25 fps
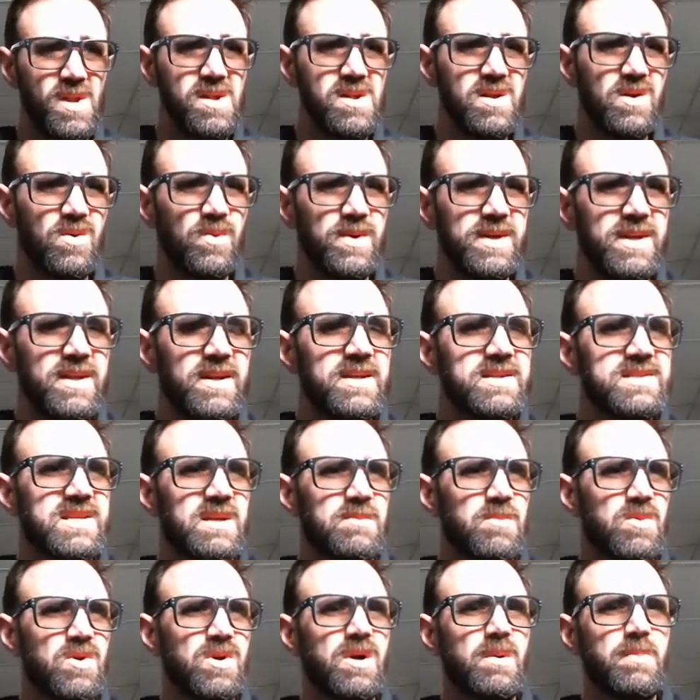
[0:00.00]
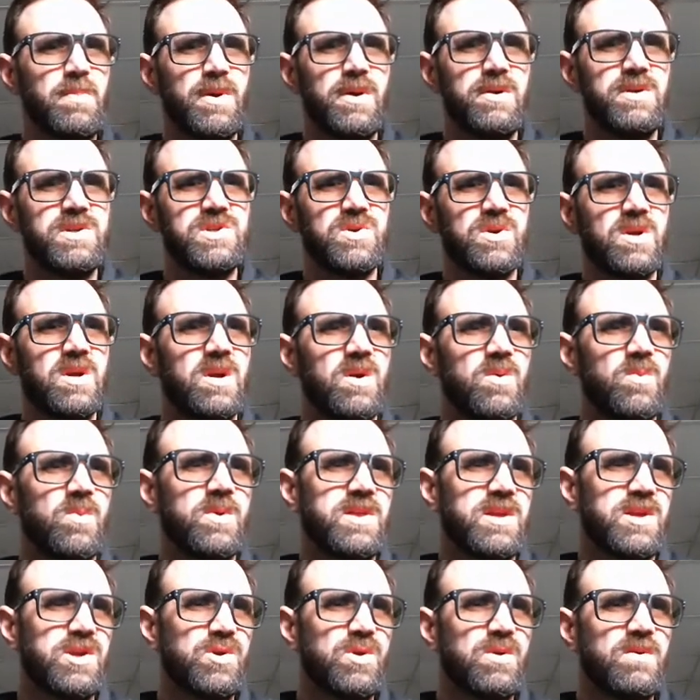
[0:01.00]
We did a similar approach with
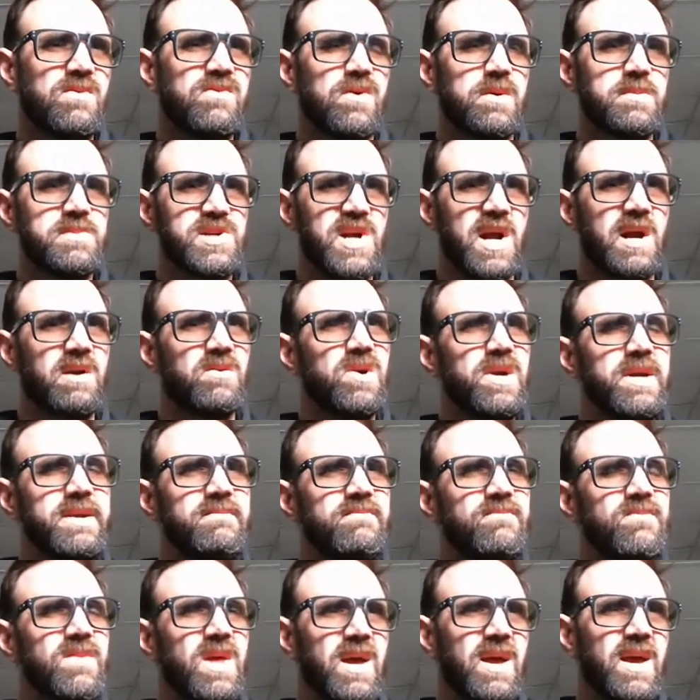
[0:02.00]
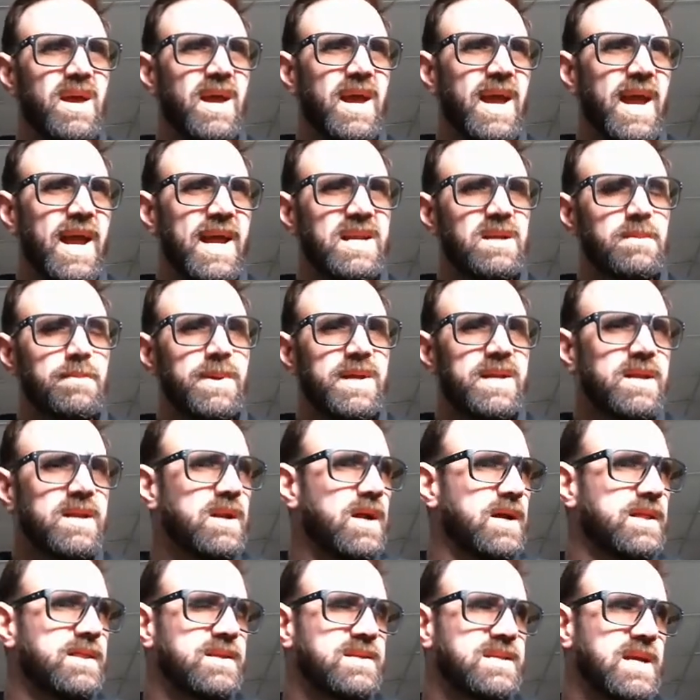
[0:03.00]
a uniform gyroid. And depending
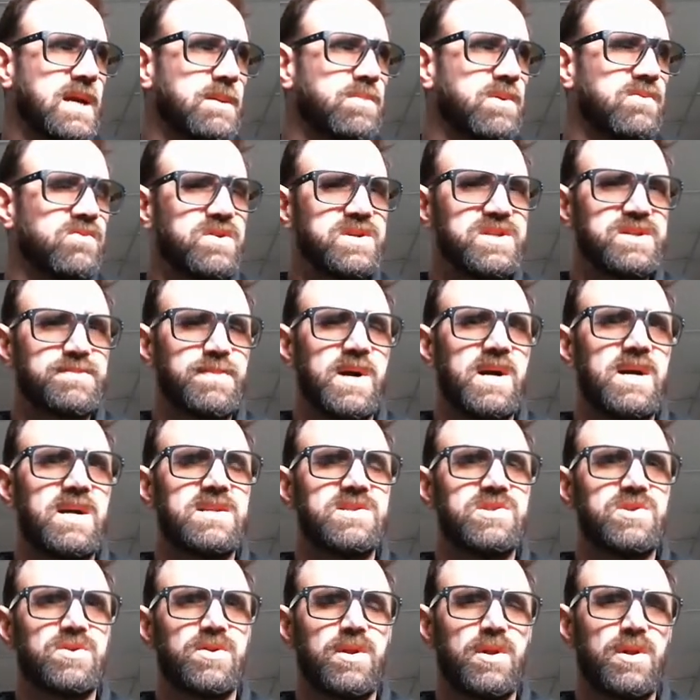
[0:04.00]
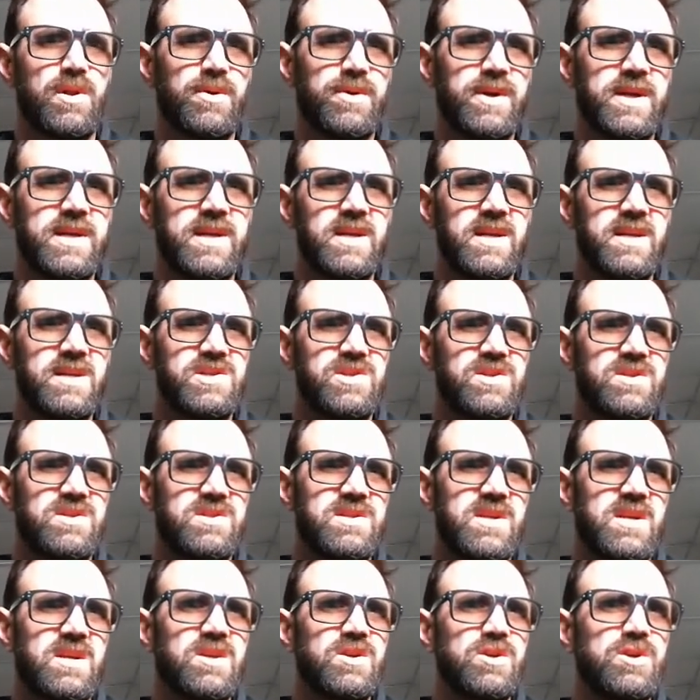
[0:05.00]
on the type of response or the loading conditions,
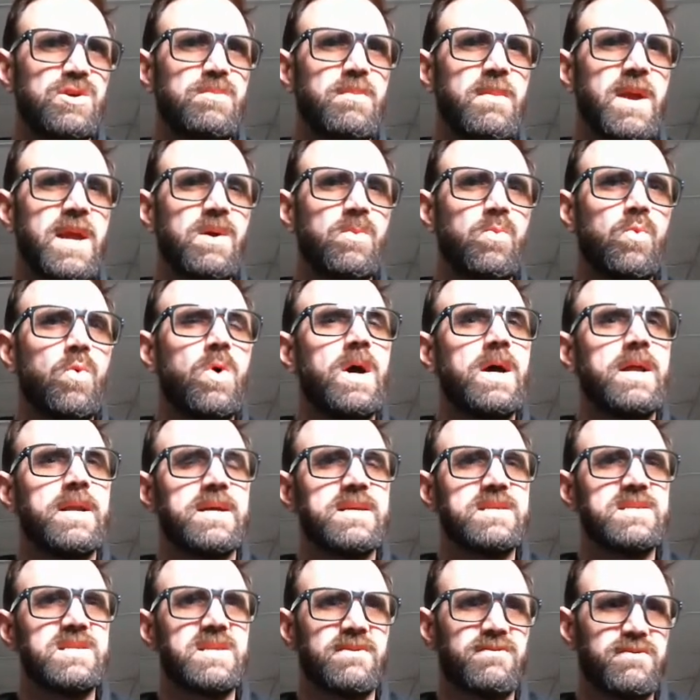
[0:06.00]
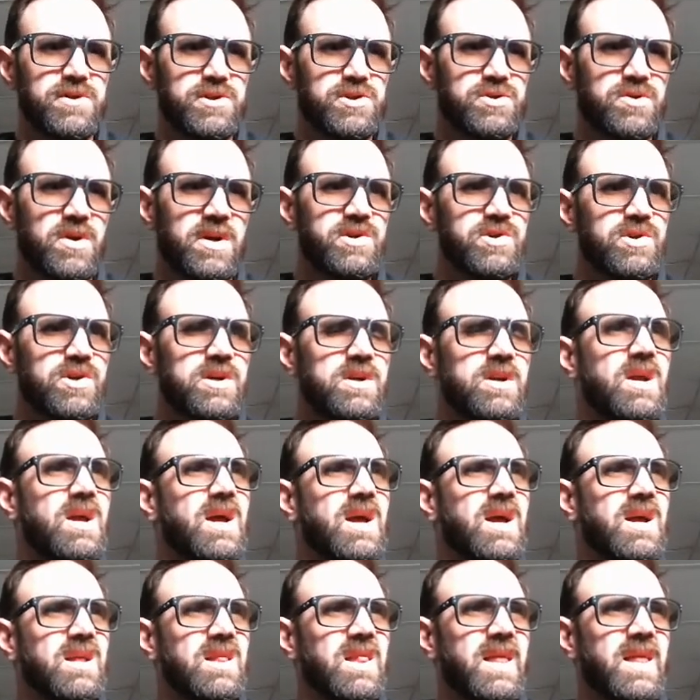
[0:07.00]
you may want a stiffer structure
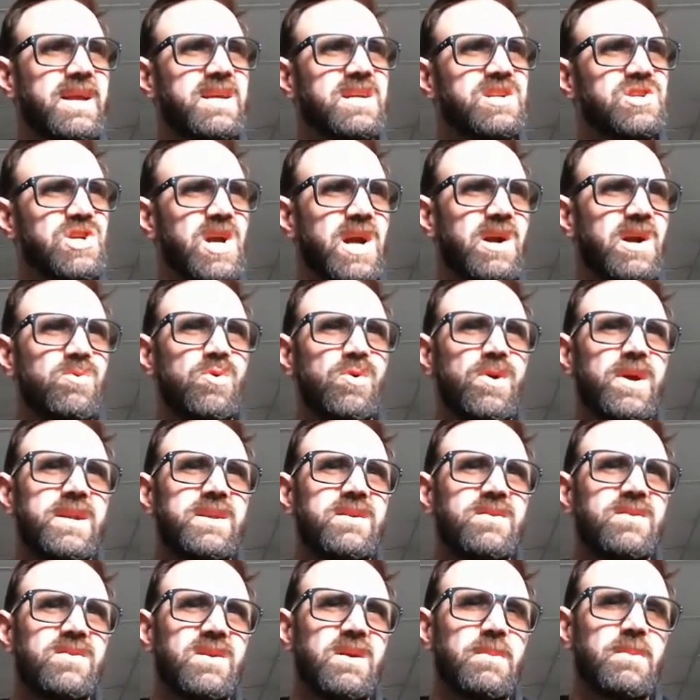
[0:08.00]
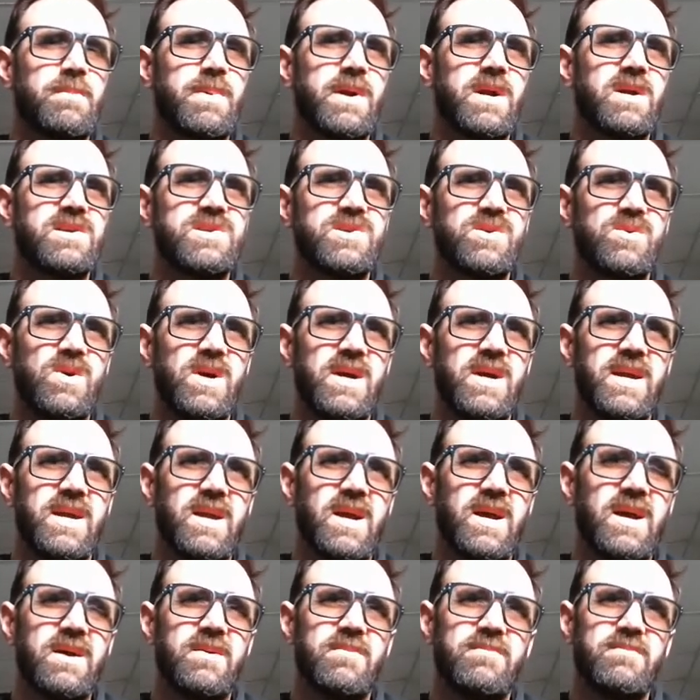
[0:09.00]
like a gyroid compared to a
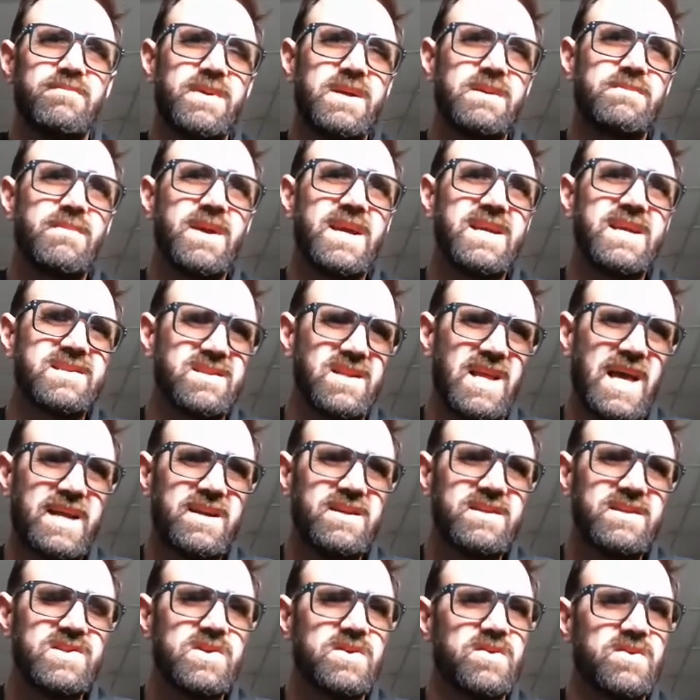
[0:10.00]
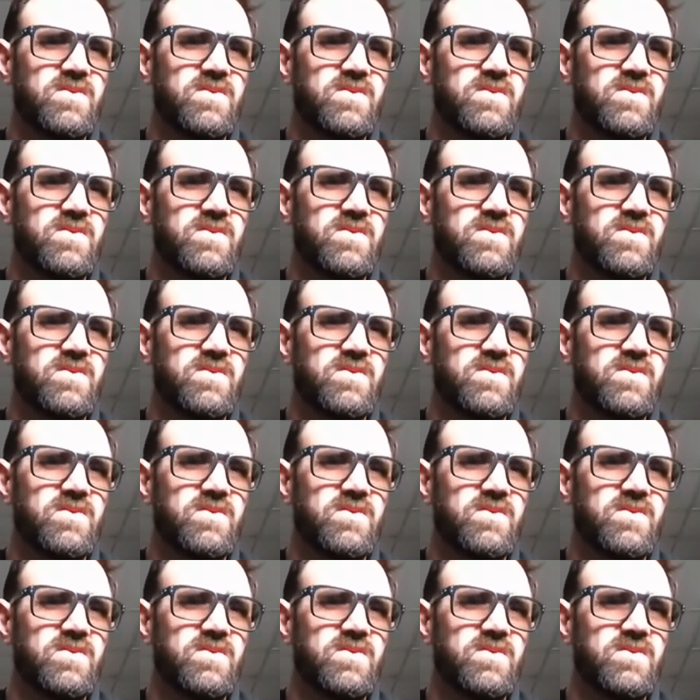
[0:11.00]
beam-based lattice.